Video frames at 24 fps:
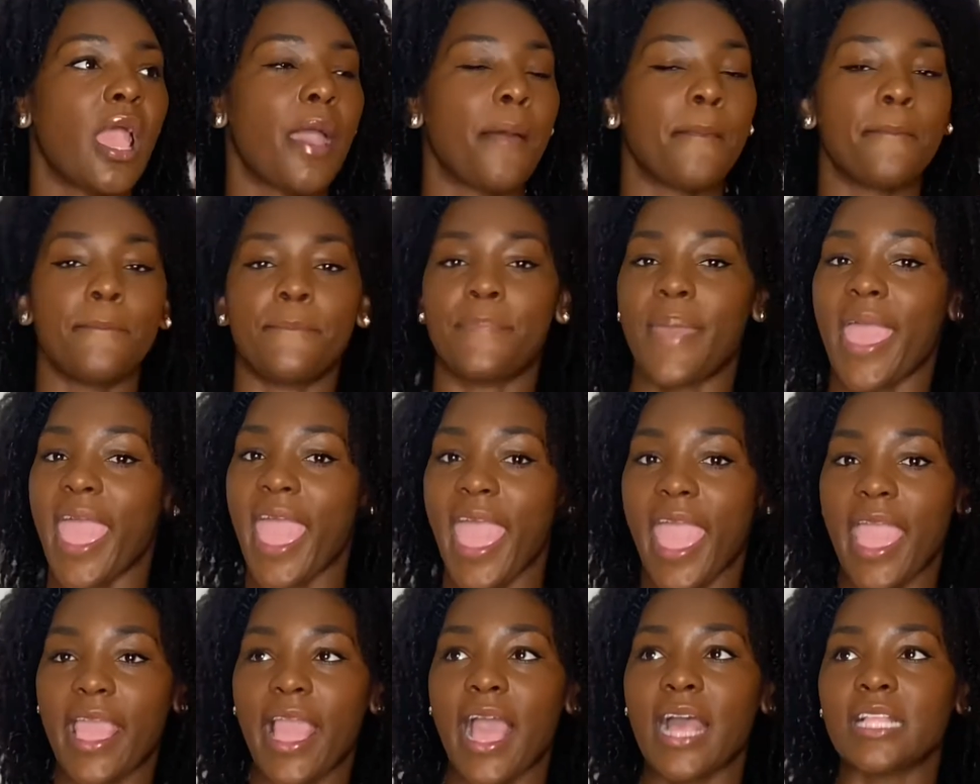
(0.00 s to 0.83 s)

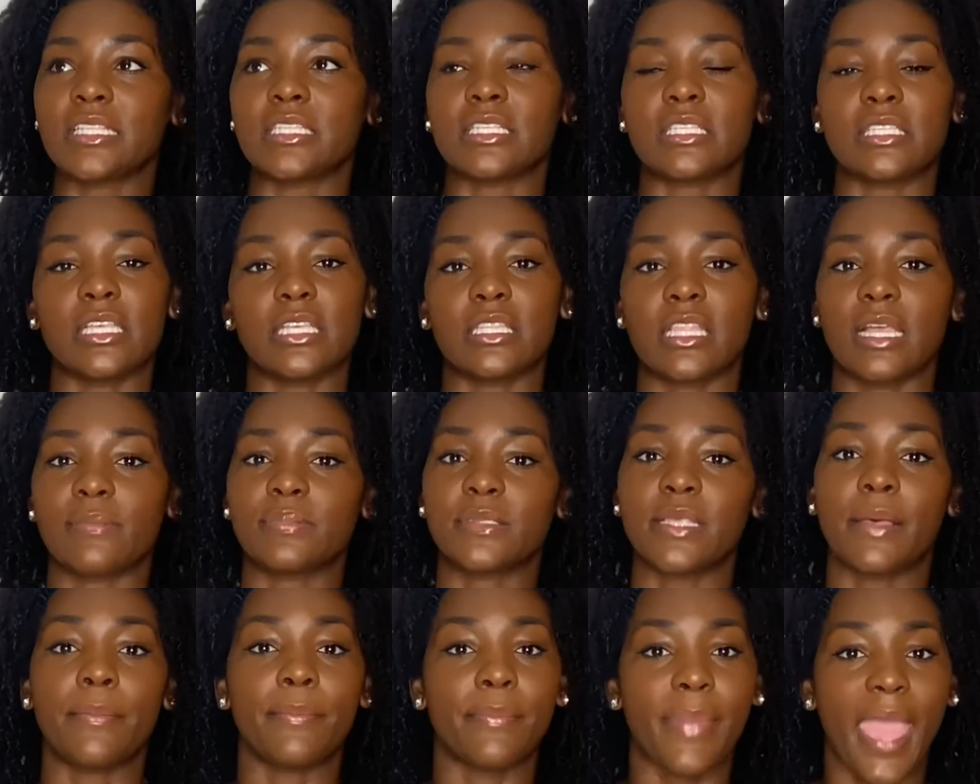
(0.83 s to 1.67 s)
back, I just looked up
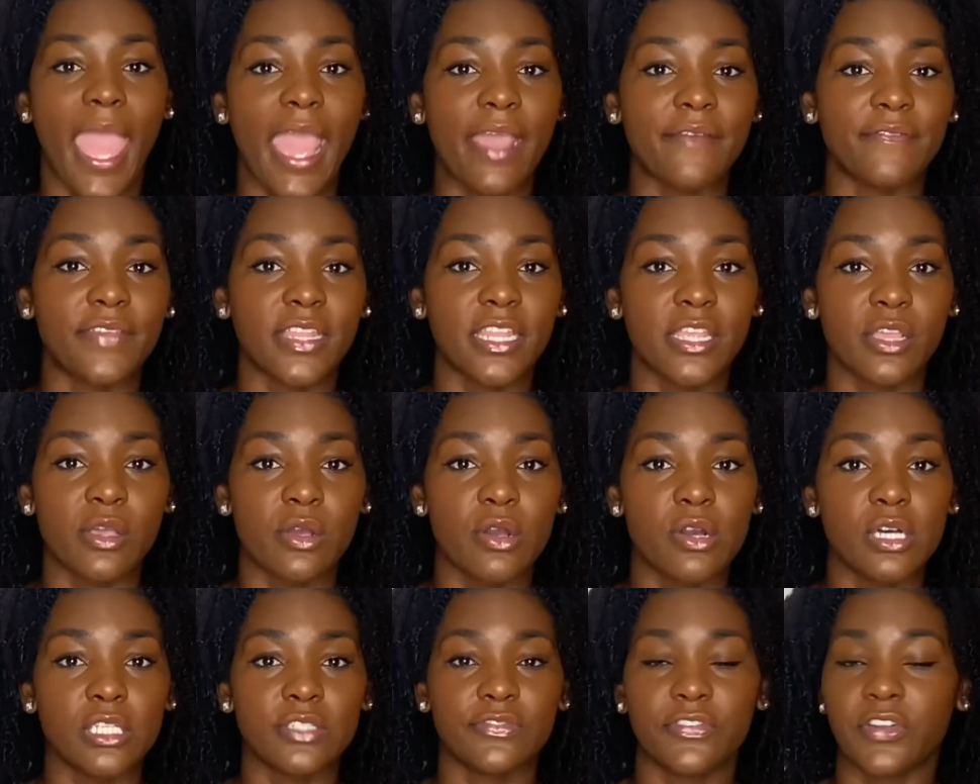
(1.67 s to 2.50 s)
some back
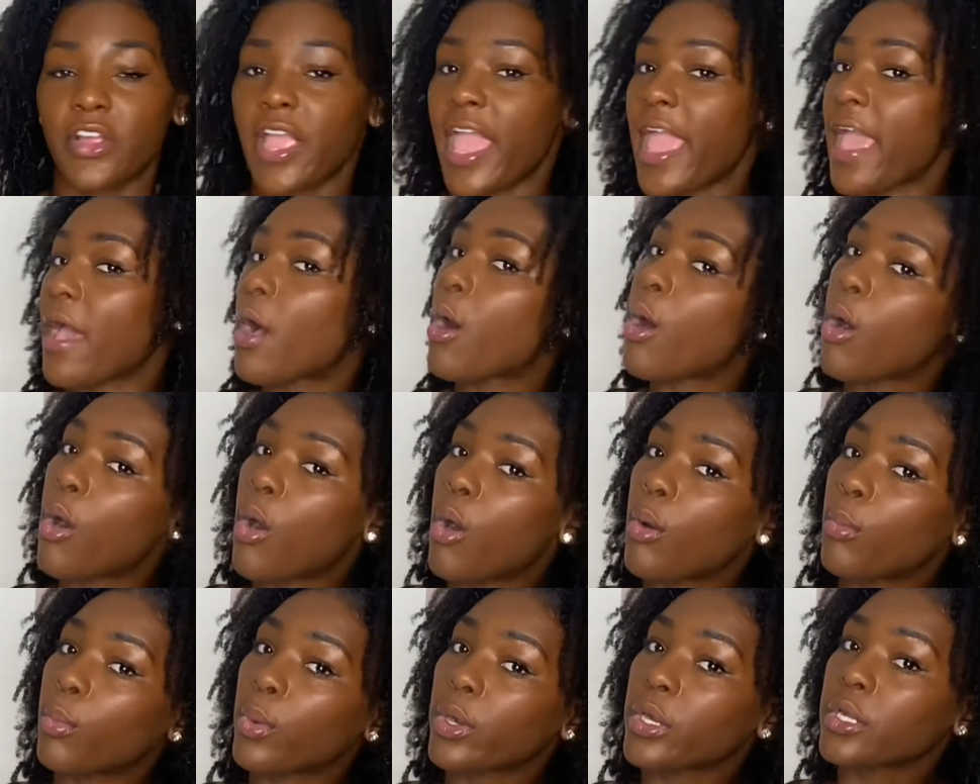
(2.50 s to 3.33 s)
videos for at
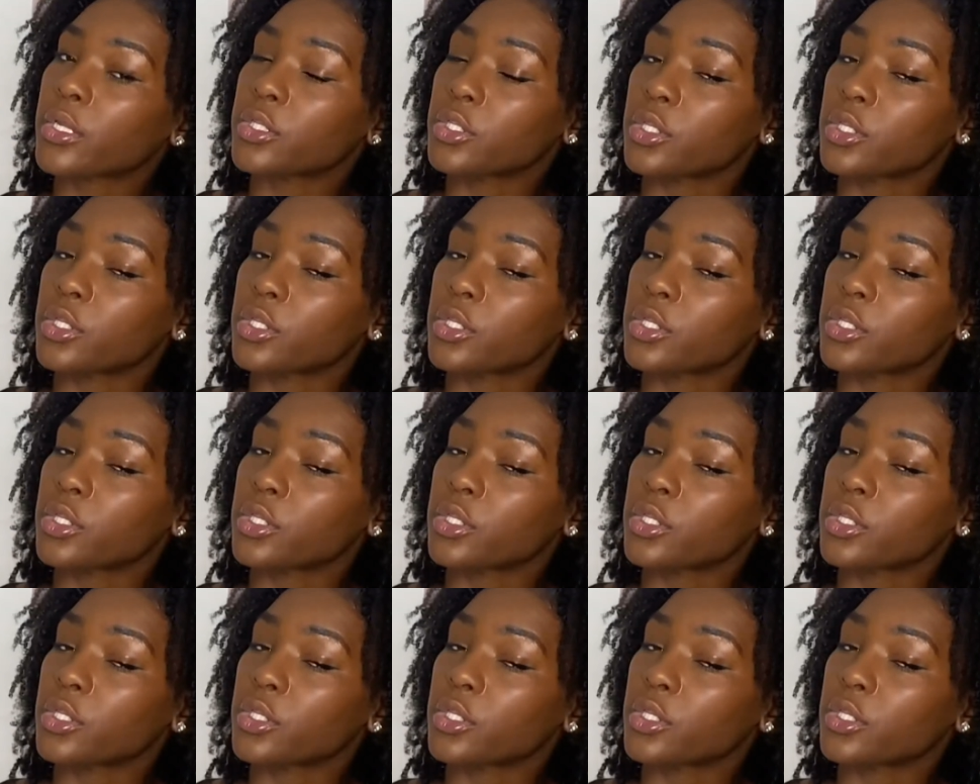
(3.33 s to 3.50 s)
home work.